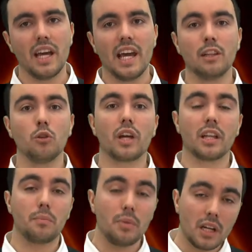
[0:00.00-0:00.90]
and look
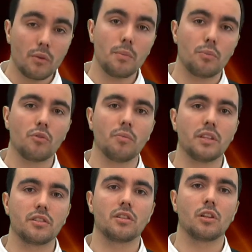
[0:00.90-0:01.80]
at bigger
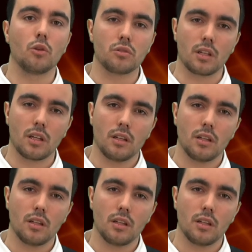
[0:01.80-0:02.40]
improvements closely